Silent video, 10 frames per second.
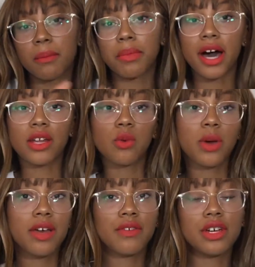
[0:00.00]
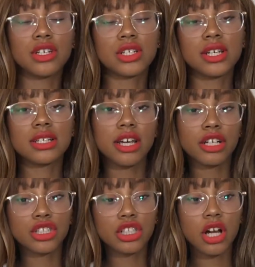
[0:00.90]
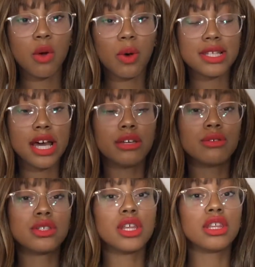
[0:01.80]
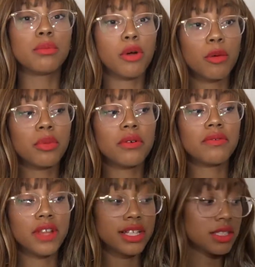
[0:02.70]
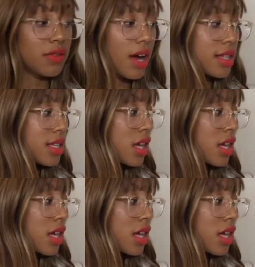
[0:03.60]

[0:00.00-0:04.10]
body wave-ish texture was I used the purple flexi rods,